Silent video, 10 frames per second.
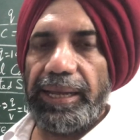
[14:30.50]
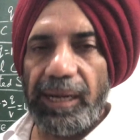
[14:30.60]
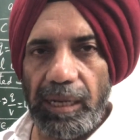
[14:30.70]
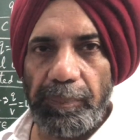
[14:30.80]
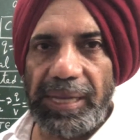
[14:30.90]

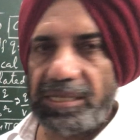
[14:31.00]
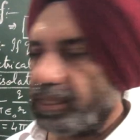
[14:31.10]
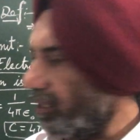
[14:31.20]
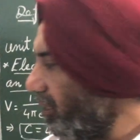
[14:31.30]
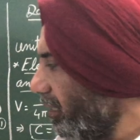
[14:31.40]
air
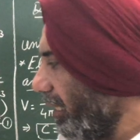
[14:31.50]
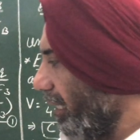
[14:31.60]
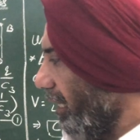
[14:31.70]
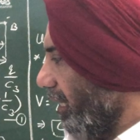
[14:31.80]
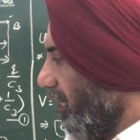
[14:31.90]
capacitor
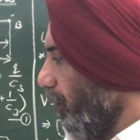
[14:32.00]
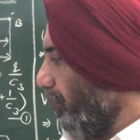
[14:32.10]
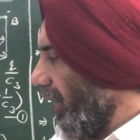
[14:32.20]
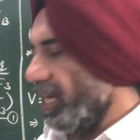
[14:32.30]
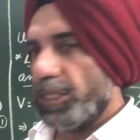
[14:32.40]

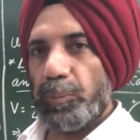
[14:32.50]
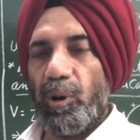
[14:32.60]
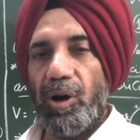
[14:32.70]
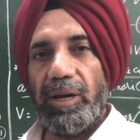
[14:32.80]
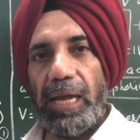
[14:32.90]
depends
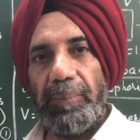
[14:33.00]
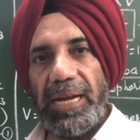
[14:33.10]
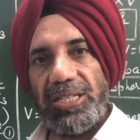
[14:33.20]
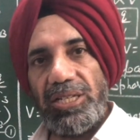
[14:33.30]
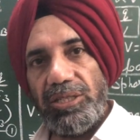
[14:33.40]
upon
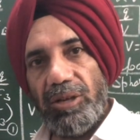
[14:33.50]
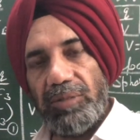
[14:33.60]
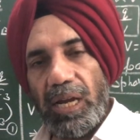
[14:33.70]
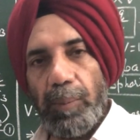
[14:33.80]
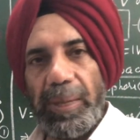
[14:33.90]
dimensions of
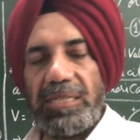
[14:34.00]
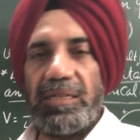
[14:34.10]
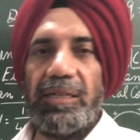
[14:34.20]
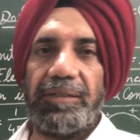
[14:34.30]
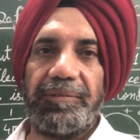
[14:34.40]
the
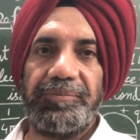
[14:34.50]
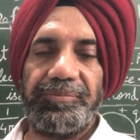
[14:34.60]
capacitor.